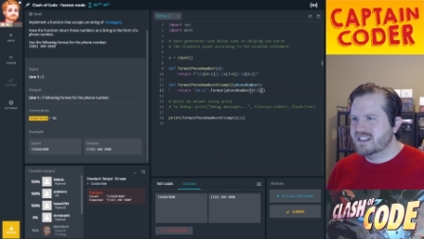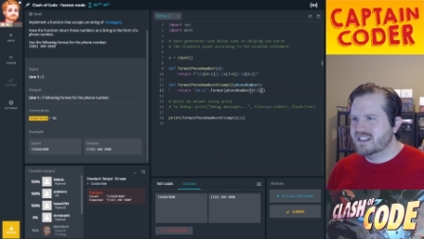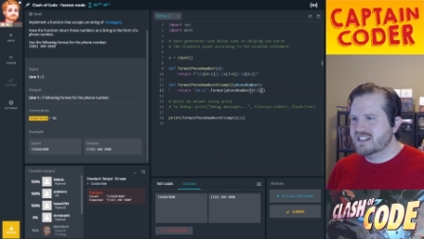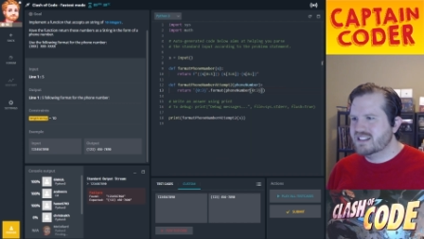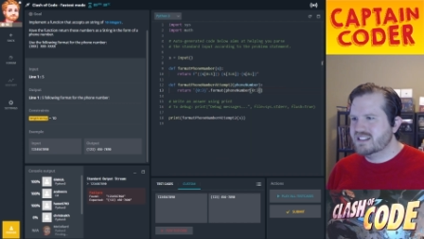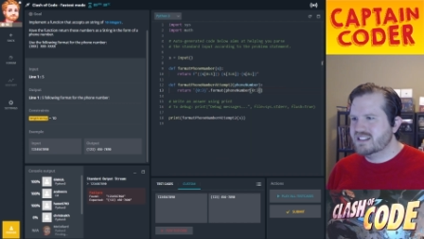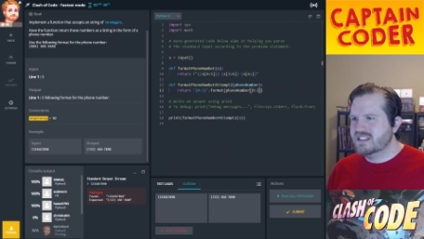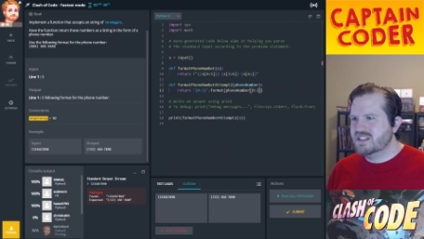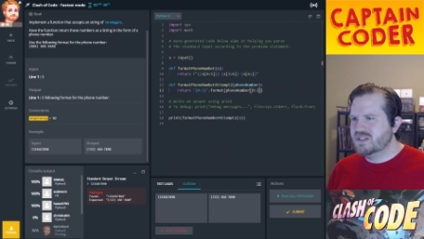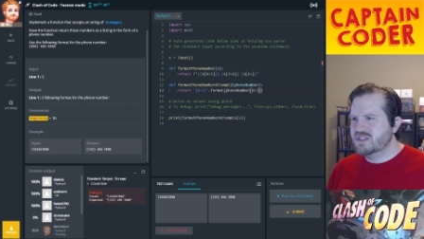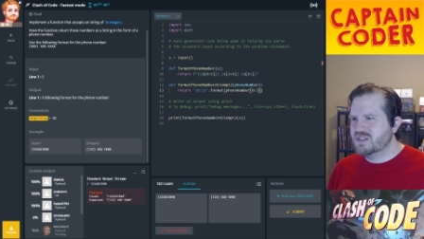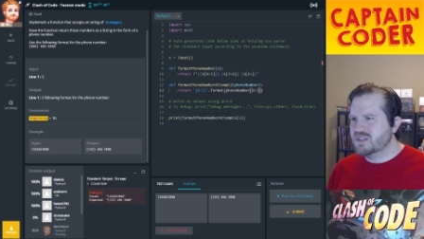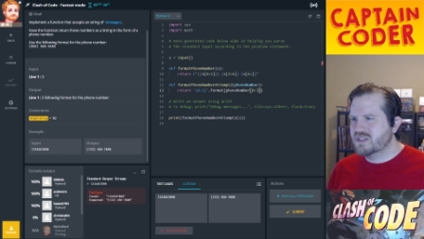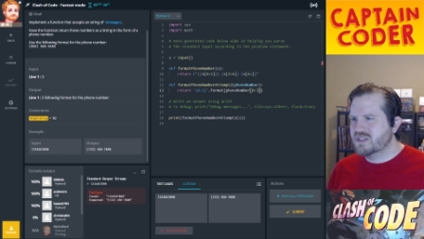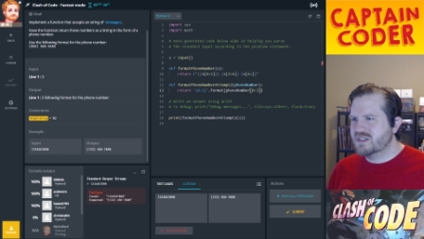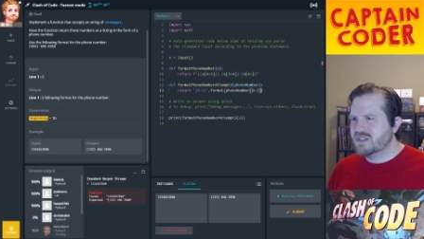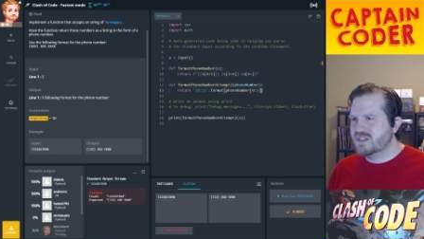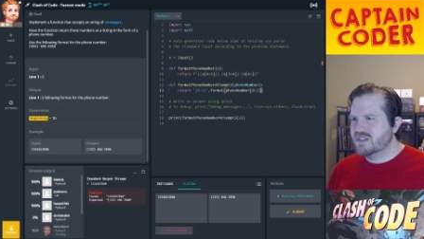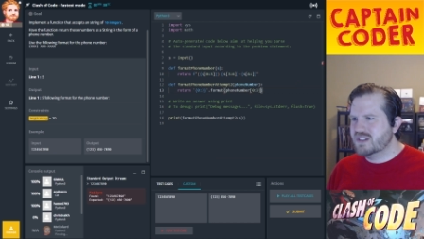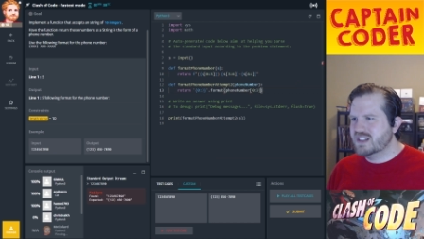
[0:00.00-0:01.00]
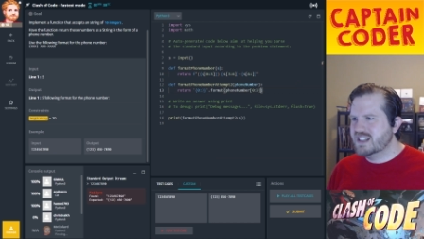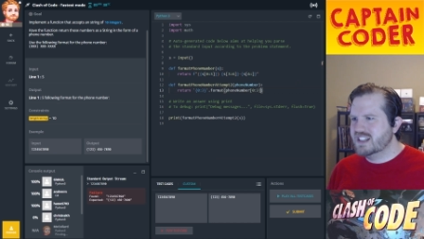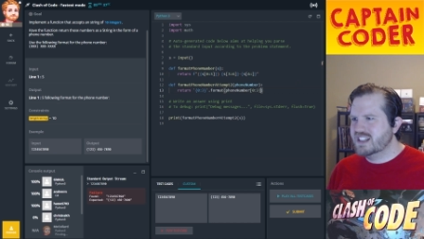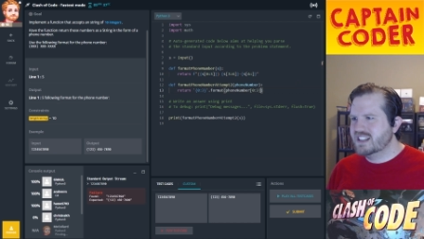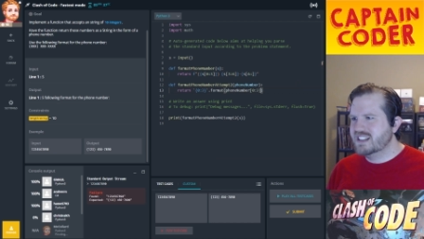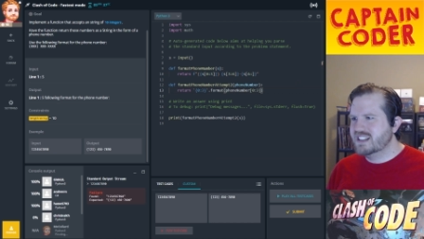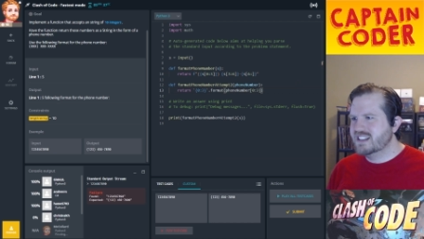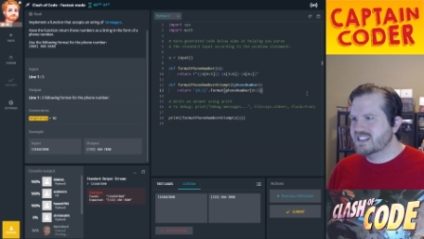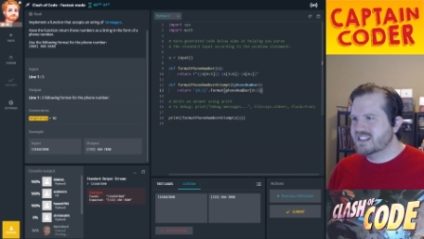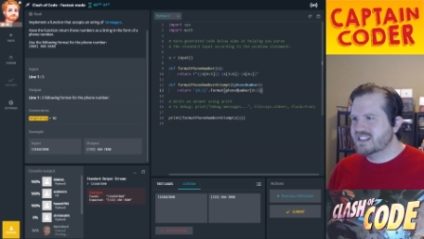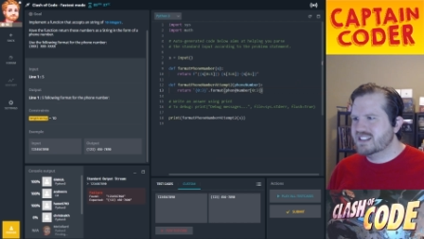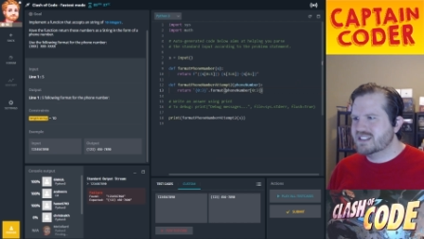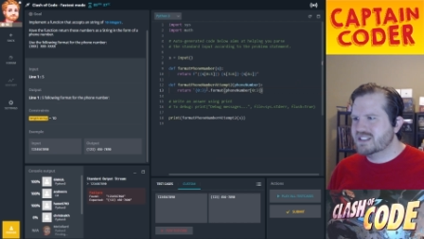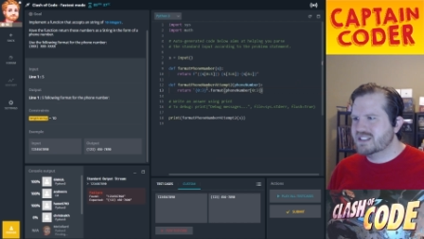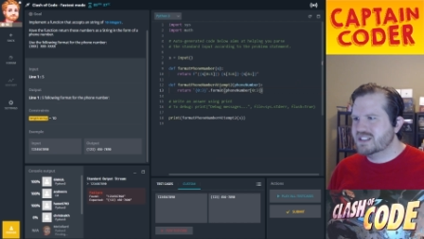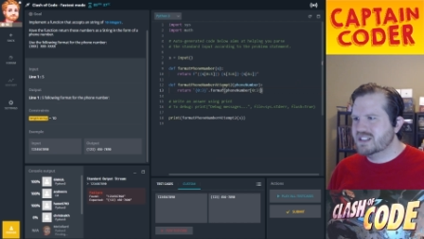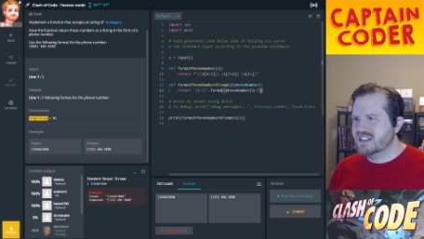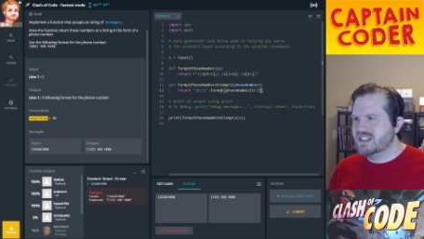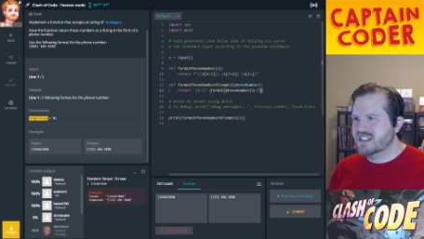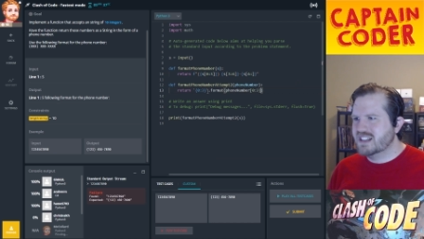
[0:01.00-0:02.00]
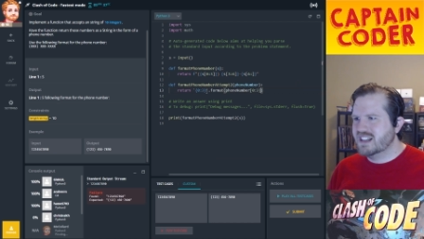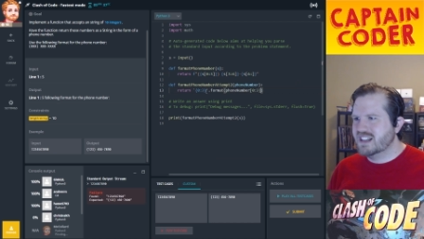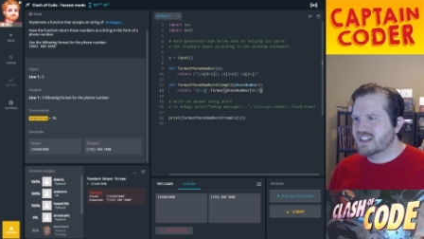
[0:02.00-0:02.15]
0 to 3. Let's see.